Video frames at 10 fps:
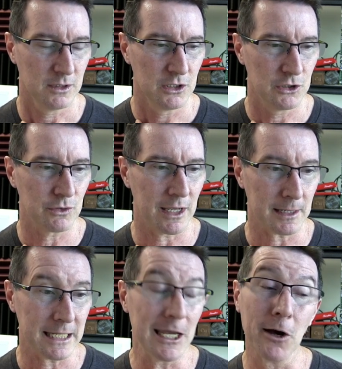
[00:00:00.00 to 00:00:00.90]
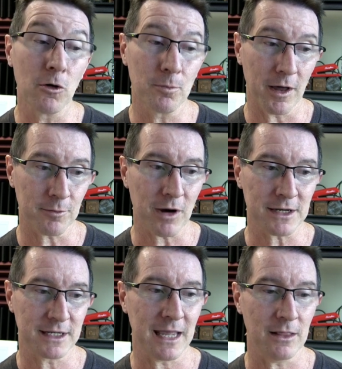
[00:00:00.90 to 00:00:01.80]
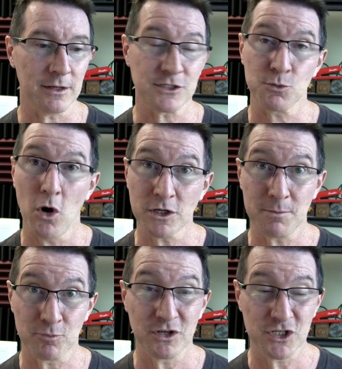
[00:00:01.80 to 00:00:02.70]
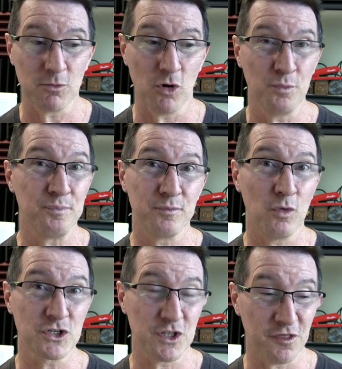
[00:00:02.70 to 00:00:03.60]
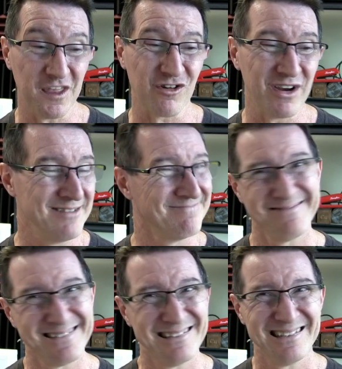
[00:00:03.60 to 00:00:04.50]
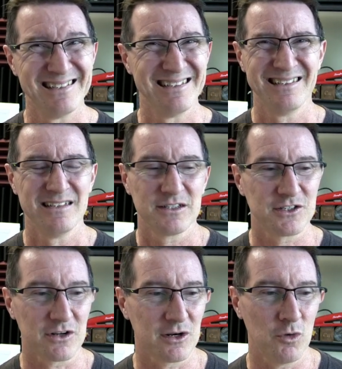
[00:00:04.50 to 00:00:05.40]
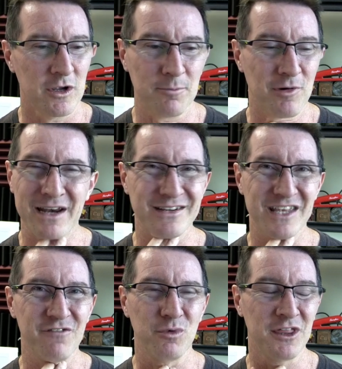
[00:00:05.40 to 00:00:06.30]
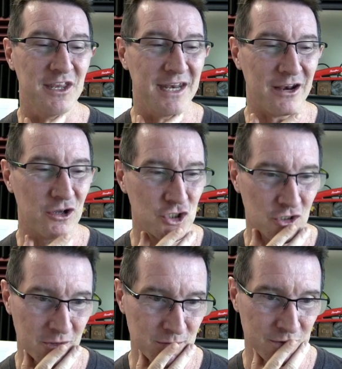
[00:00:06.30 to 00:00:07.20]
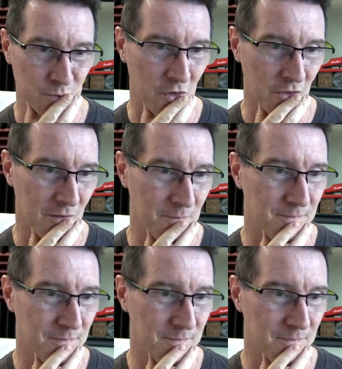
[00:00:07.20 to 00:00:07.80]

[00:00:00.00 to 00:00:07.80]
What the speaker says: You'll get killed by the practicalities. Works in principle, works in theory. It's not going to work in practice, even with your nanotubes and whatnot.